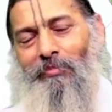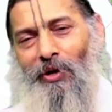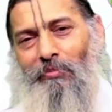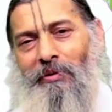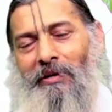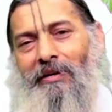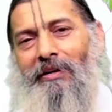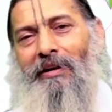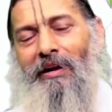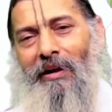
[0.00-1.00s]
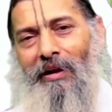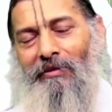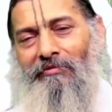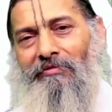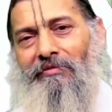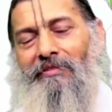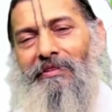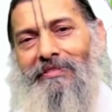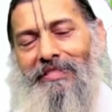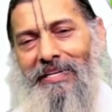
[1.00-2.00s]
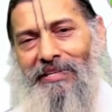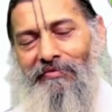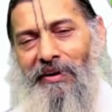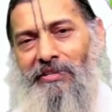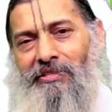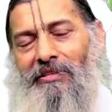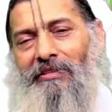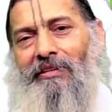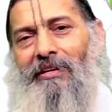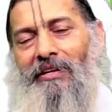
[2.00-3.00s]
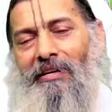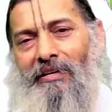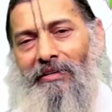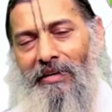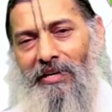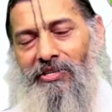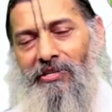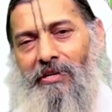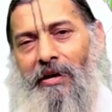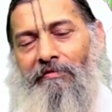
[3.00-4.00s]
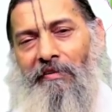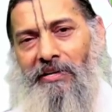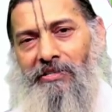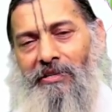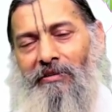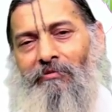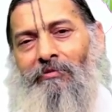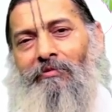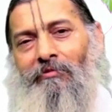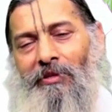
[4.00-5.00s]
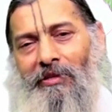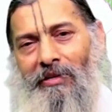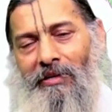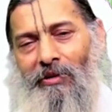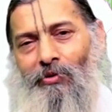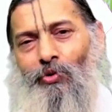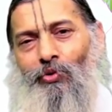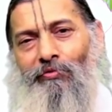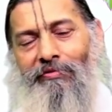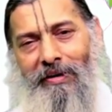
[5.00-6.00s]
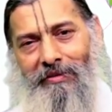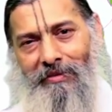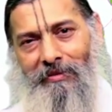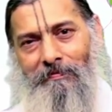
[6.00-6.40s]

proper love, satisfaction, relation, affection with her own father.